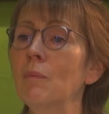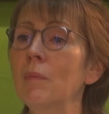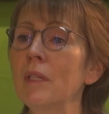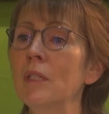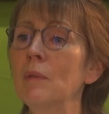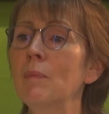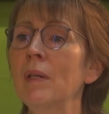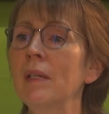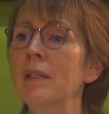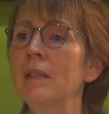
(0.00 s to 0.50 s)

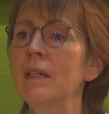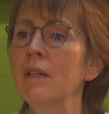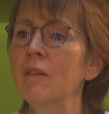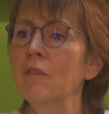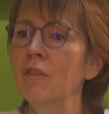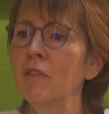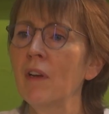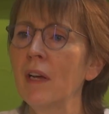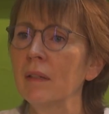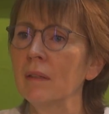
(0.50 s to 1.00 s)
Peace Building
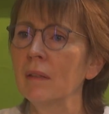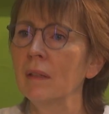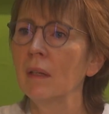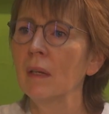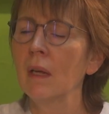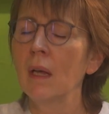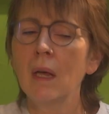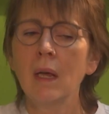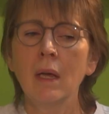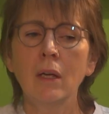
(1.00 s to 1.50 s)
Fund
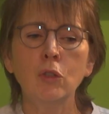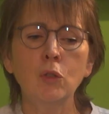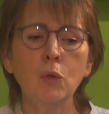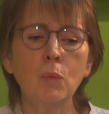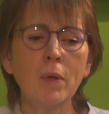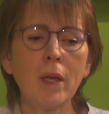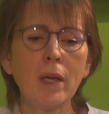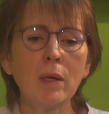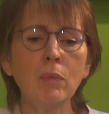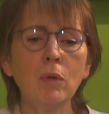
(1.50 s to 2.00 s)
to
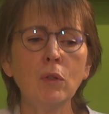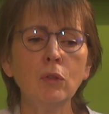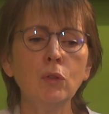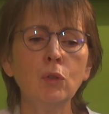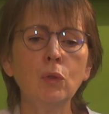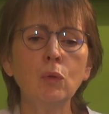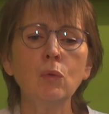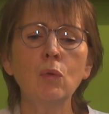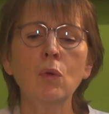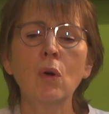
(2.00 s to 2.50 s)
be able
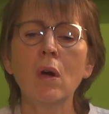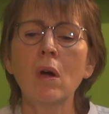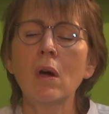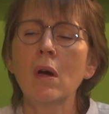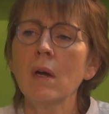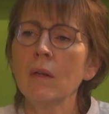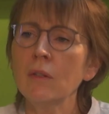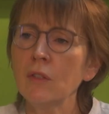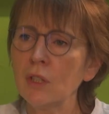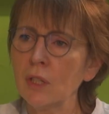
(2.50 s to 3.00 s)
to
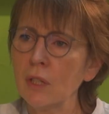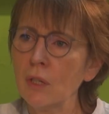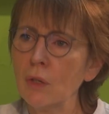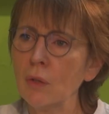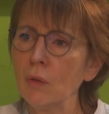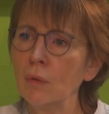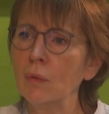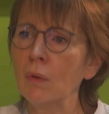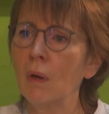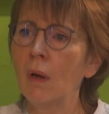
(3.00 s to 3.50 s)

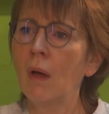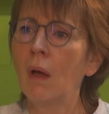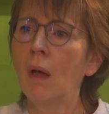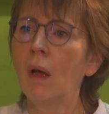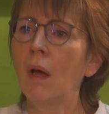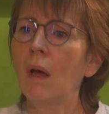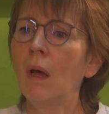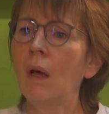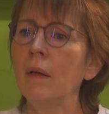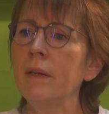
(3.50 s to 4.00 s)
continue
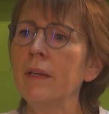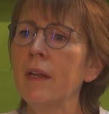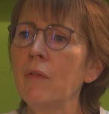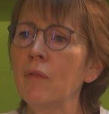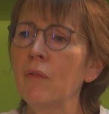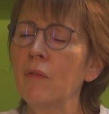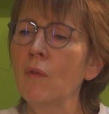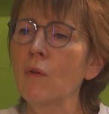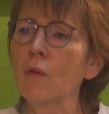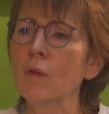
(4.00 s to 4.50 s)
an
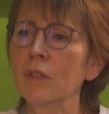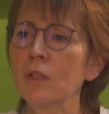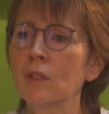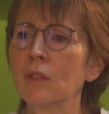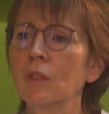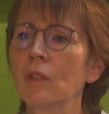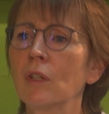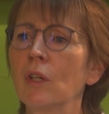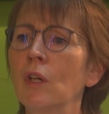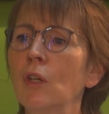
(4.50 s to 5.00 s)

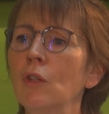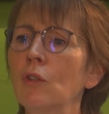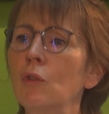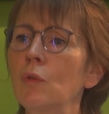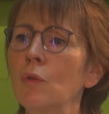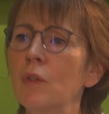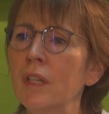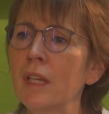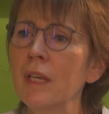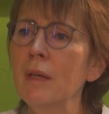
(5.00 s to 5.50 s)
effort
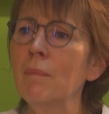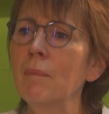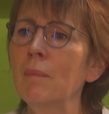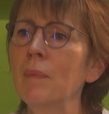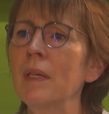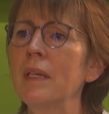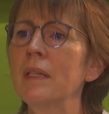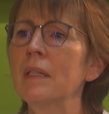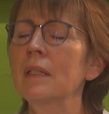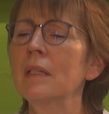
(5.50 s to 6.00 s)
to keep
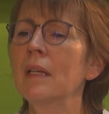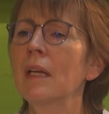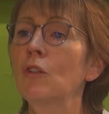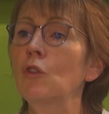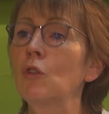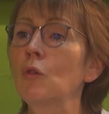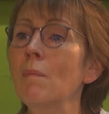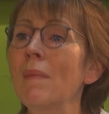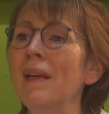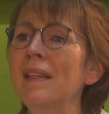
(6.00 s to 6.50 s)
peace,
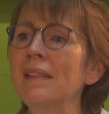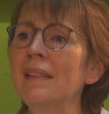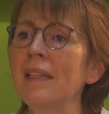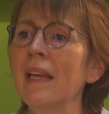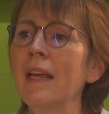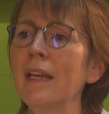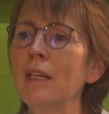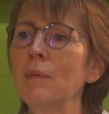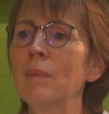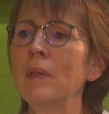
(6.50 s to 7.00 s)
to
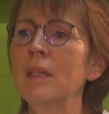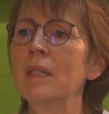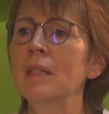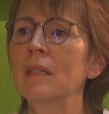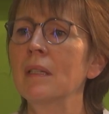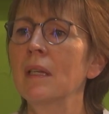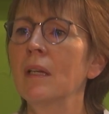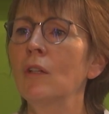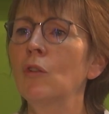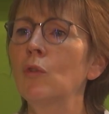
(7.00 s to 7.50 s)
maintain
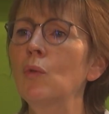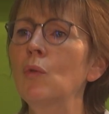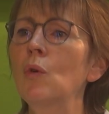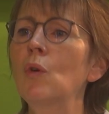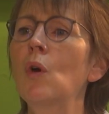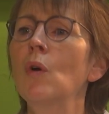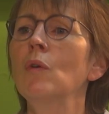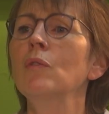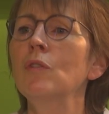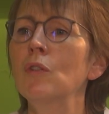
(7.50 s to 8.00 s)
peace, to
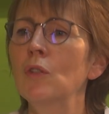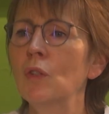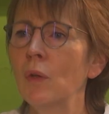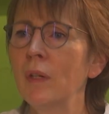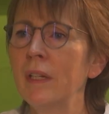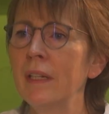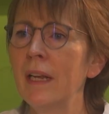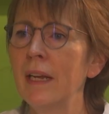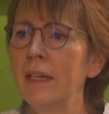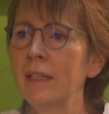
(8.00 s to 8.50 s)

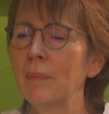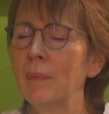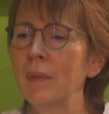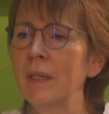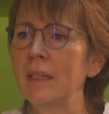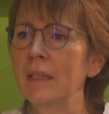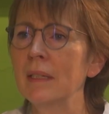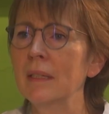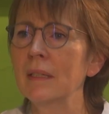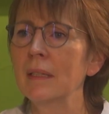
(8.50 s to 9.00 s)
consolidate
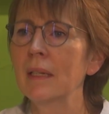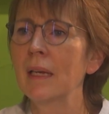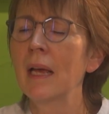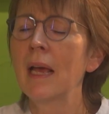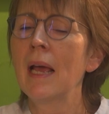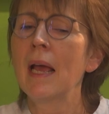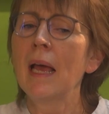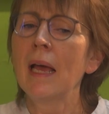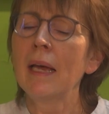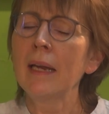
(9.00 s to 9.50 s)
peace.
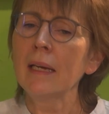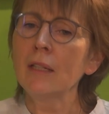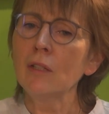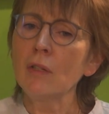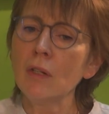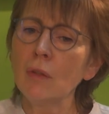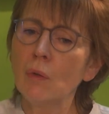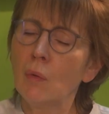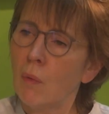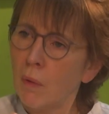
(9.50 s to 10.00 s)
And
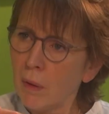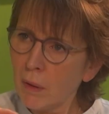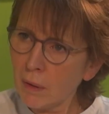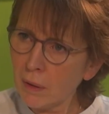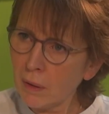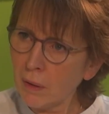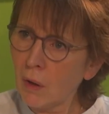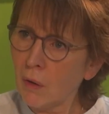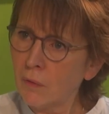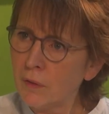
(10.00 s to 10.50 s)
actually the
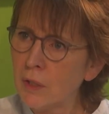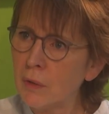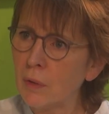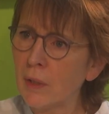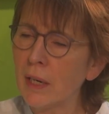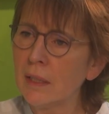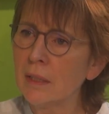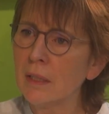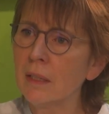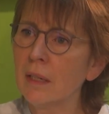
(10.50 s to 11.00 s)
work of the
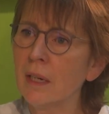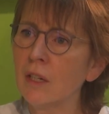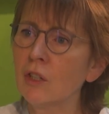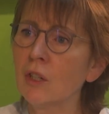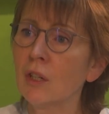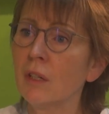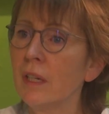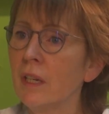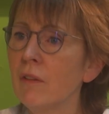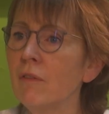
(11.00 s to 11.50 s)
United
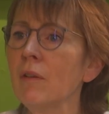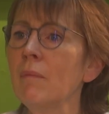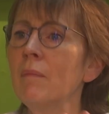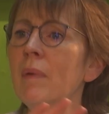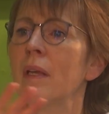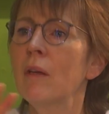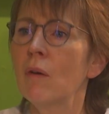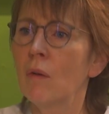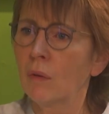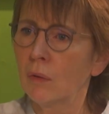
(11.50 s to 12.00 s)
Nations, even
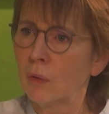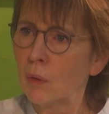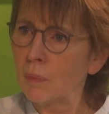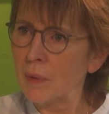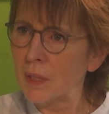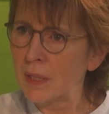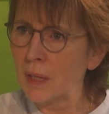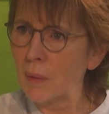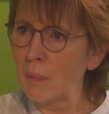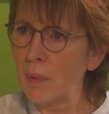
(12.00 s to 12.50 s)
beyond the
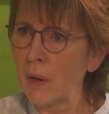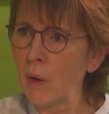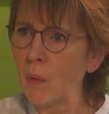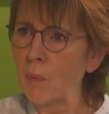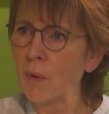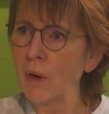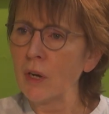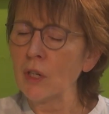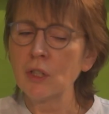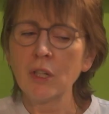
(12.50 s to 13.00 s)
peacekeeping
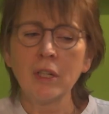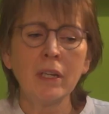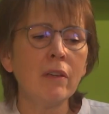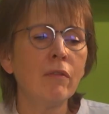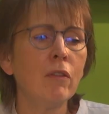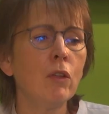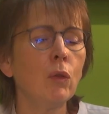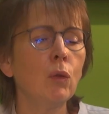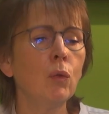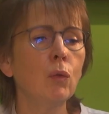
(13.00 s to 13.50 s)
operation,
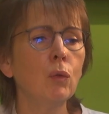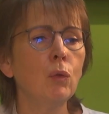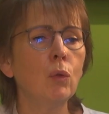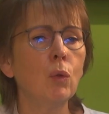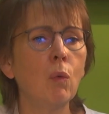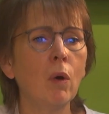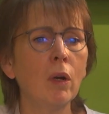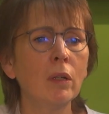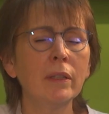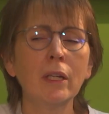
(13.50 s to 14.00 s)
even through the
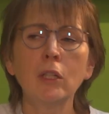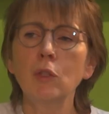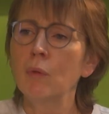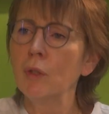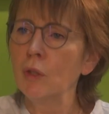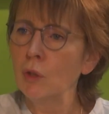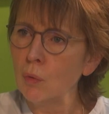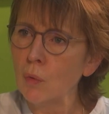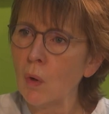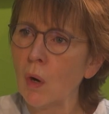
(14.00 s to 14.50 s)
work that
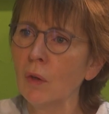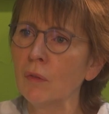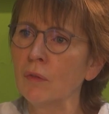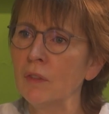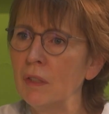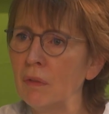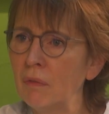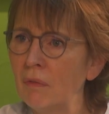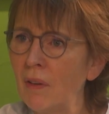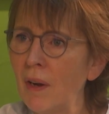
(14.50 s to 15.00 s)
we do of
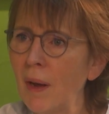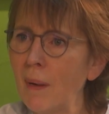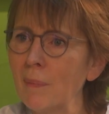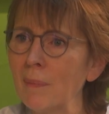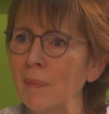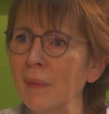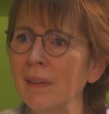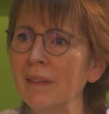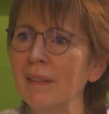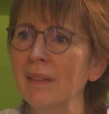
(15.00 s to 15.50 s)

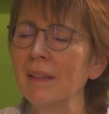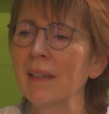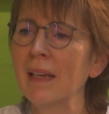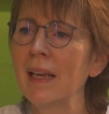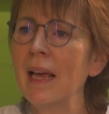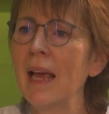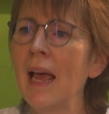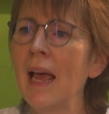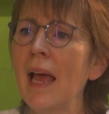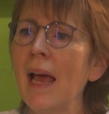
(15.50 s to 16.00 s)
development,
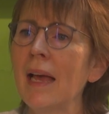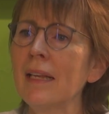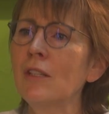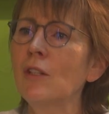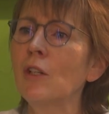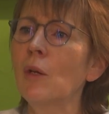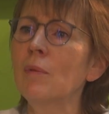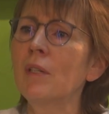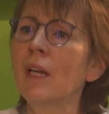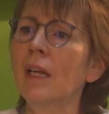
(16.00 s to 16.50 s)
has
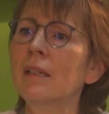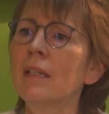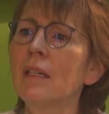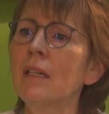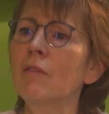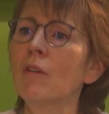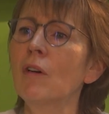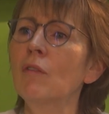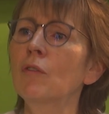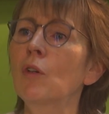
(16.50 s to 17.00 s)
an
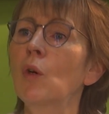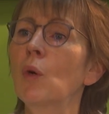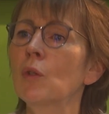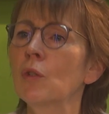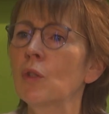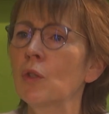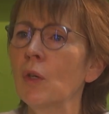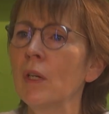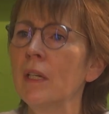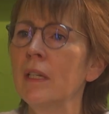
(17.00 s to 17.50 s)
objective of
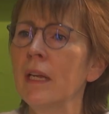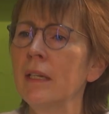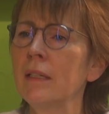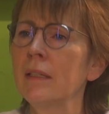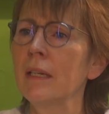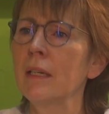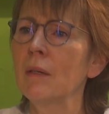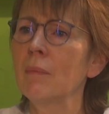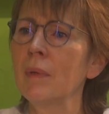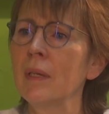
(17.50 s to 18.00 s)

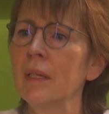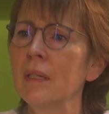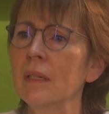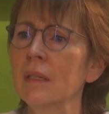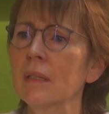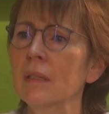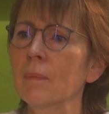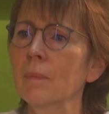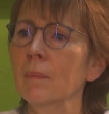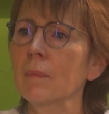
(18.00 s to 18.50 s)
consolidating
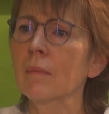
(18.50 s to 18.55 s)
peace.